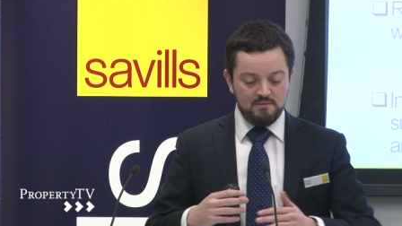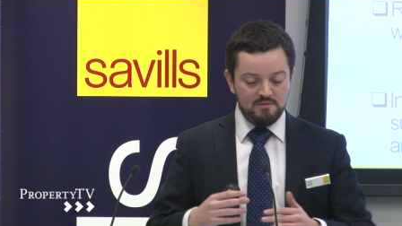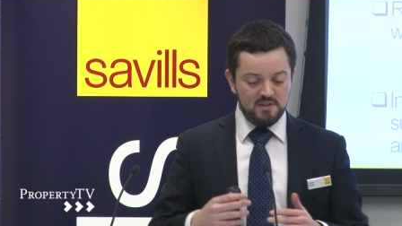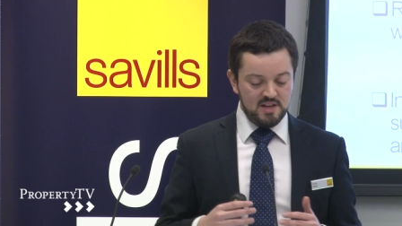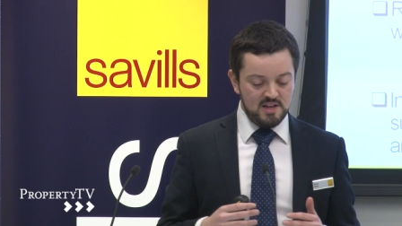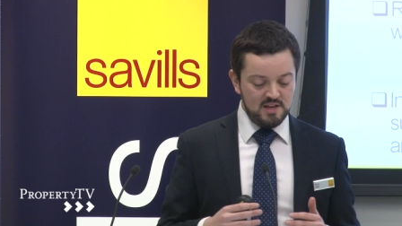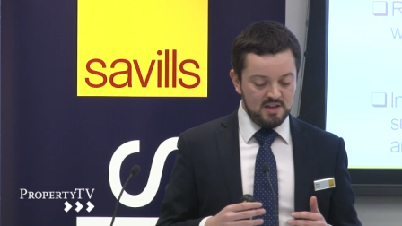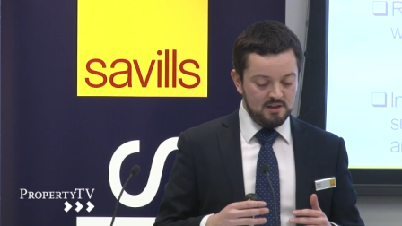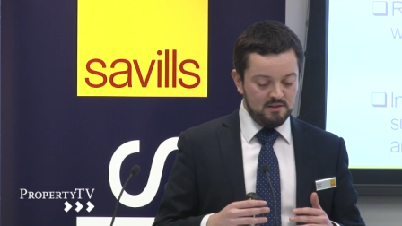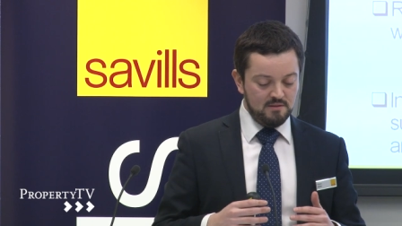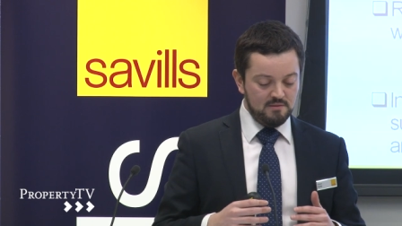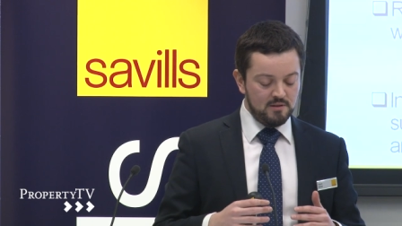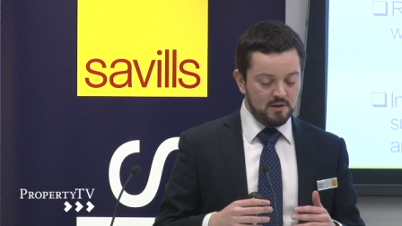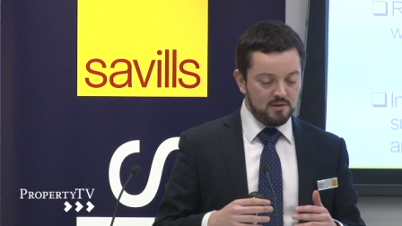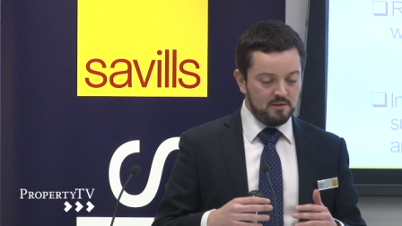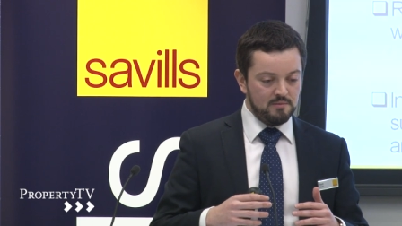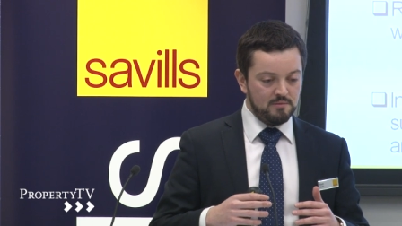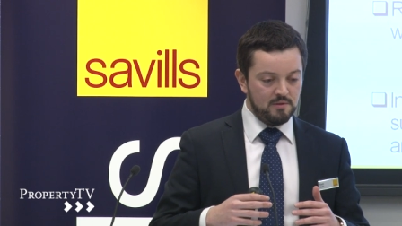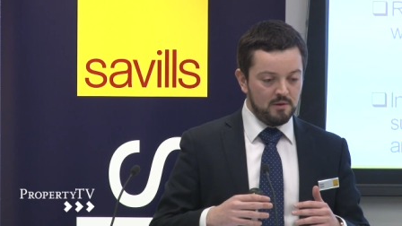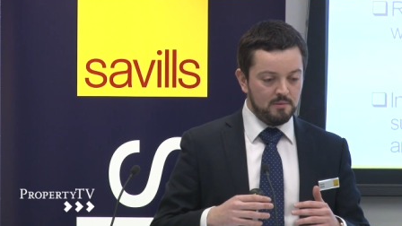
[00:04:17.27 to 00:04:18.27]

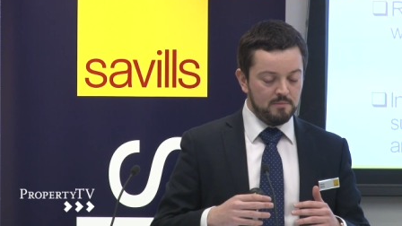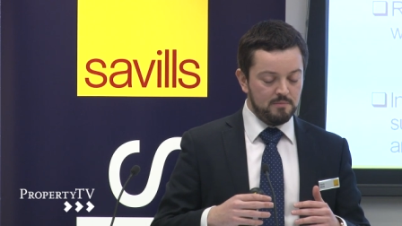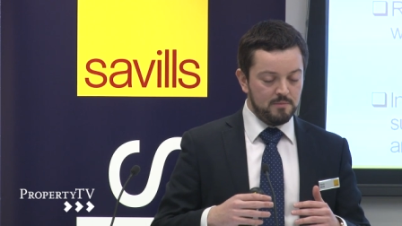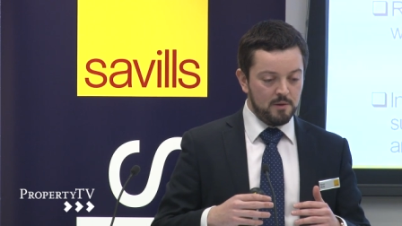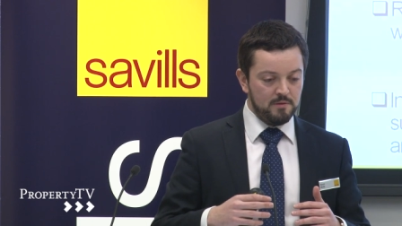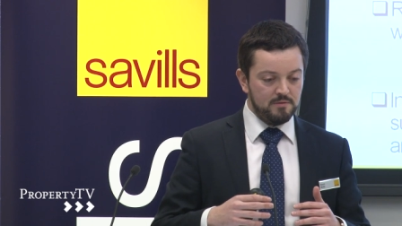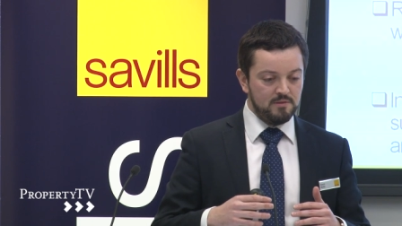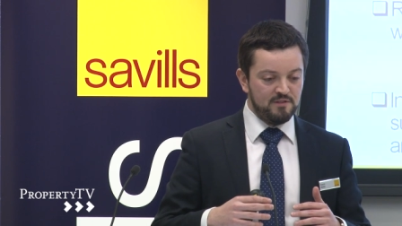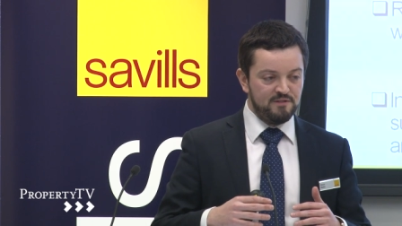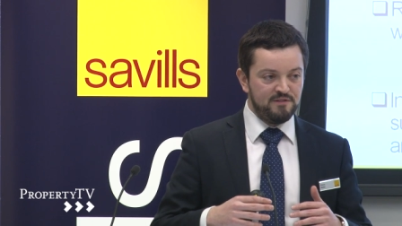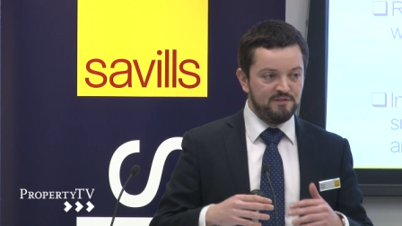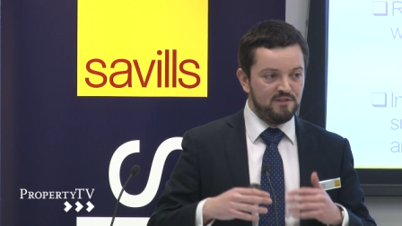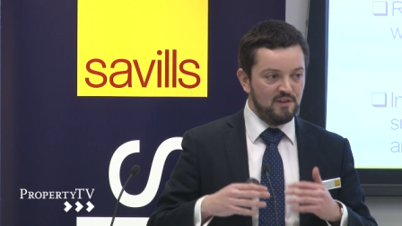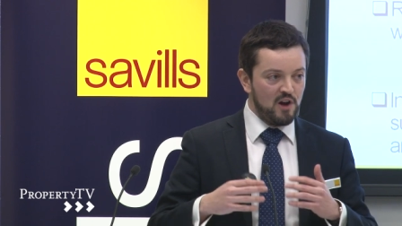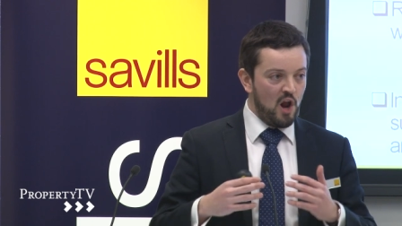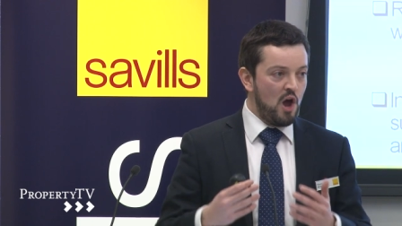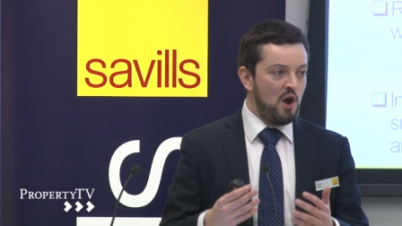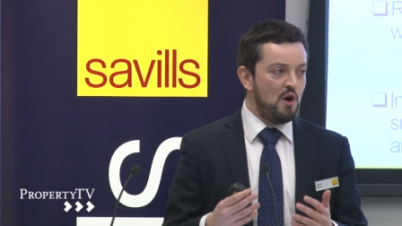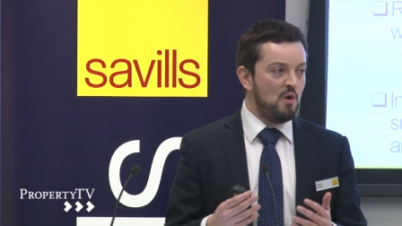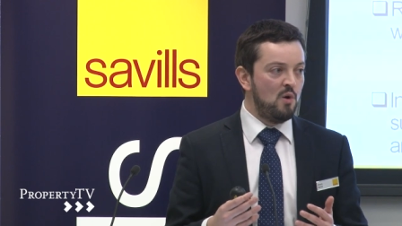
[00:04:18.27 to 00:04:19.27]
the
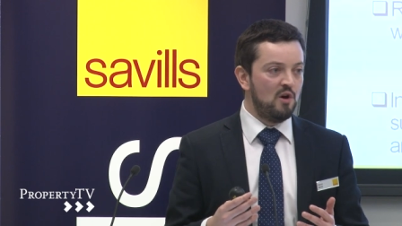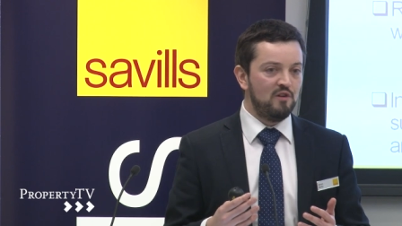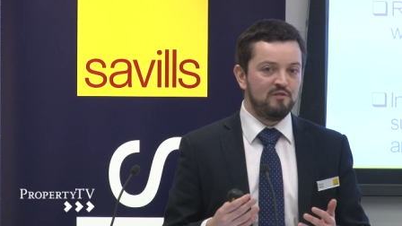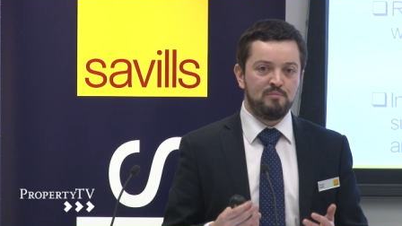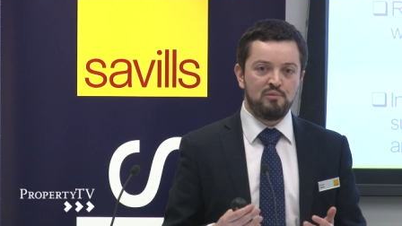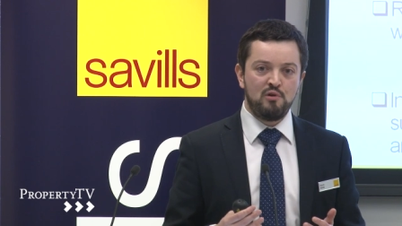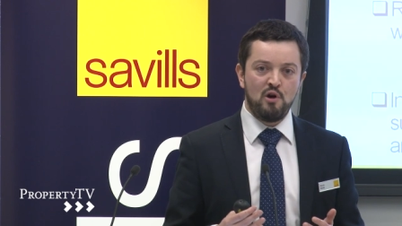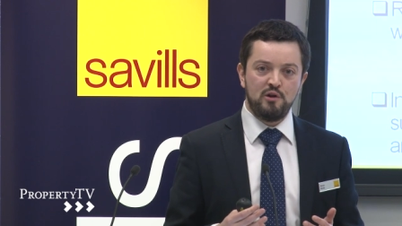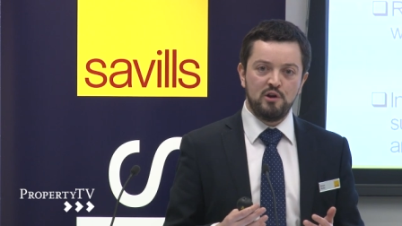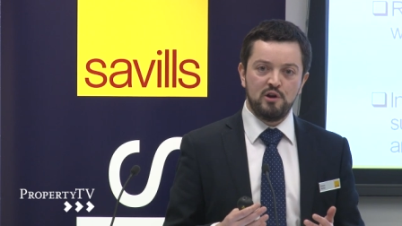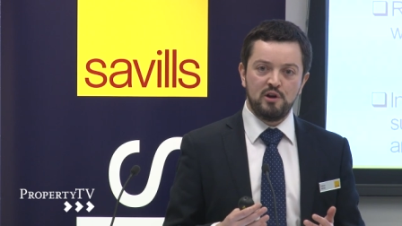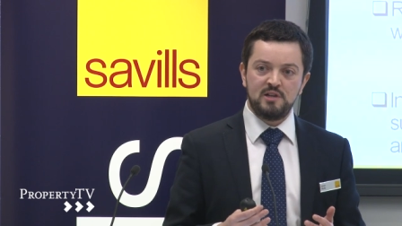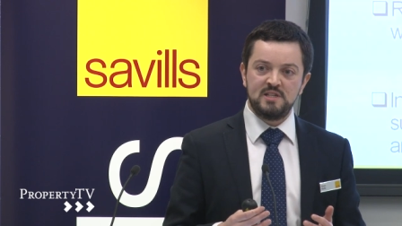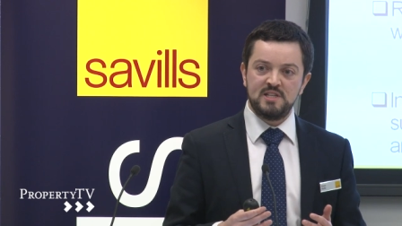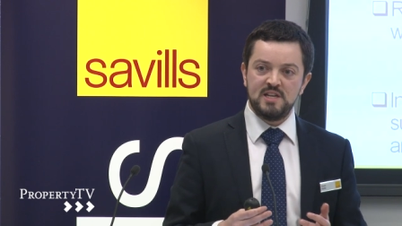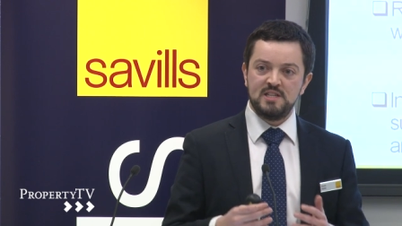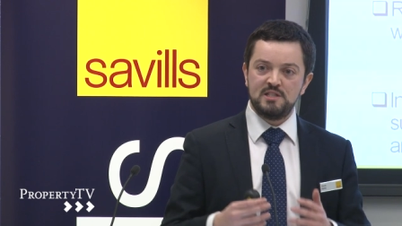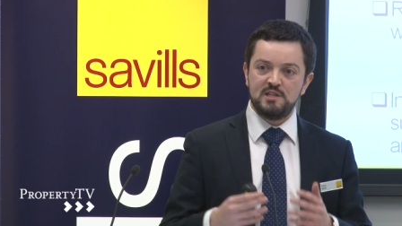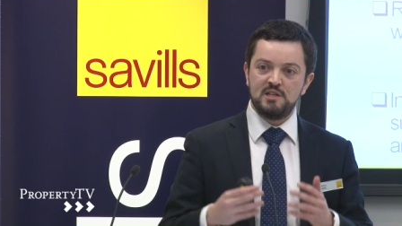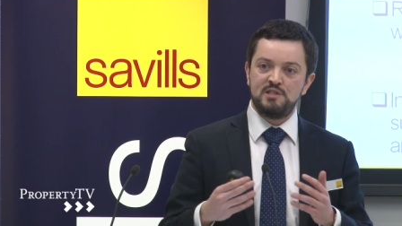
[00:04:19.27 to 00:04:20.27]
flow of
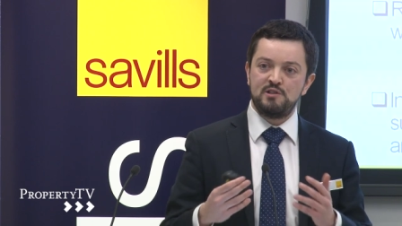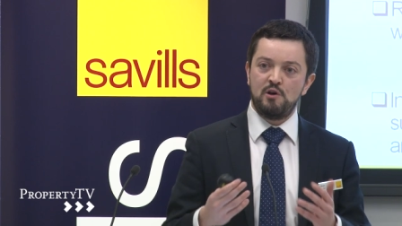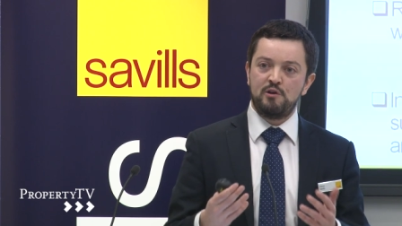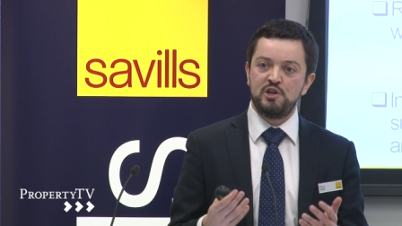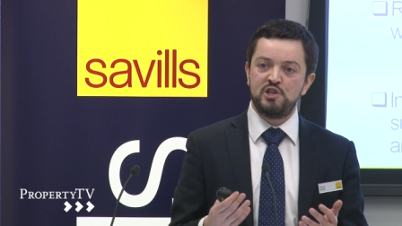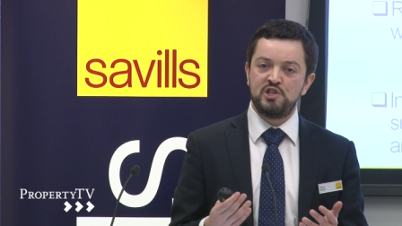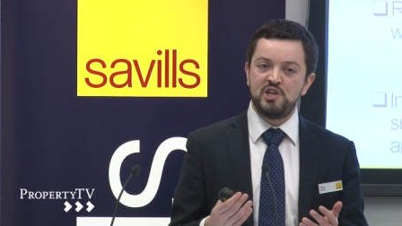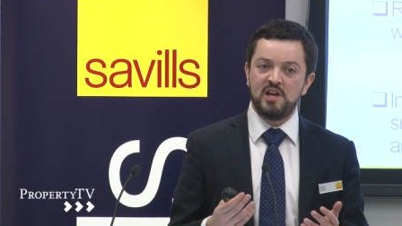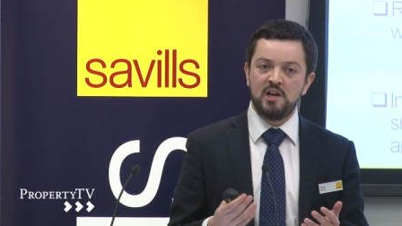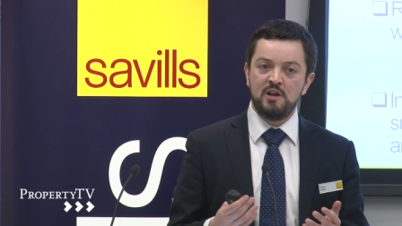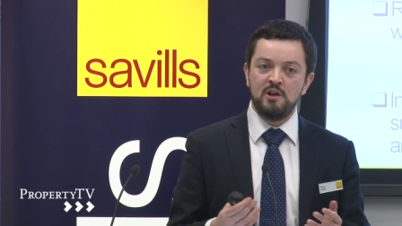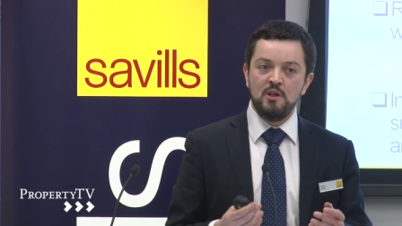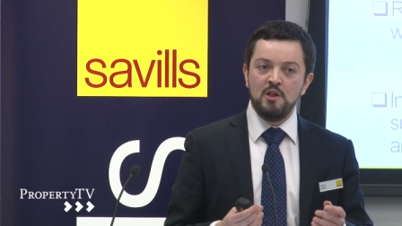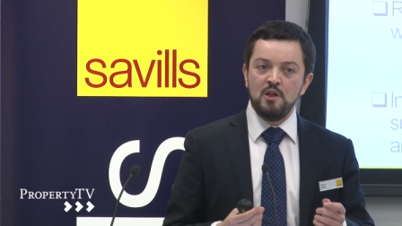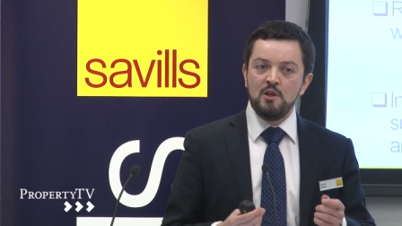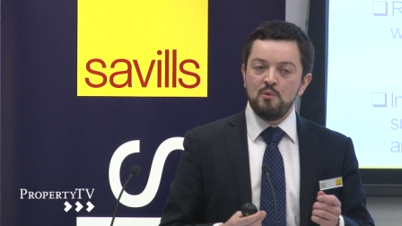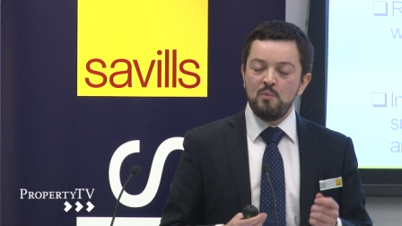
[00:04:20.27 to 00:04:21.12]
product is astonishing.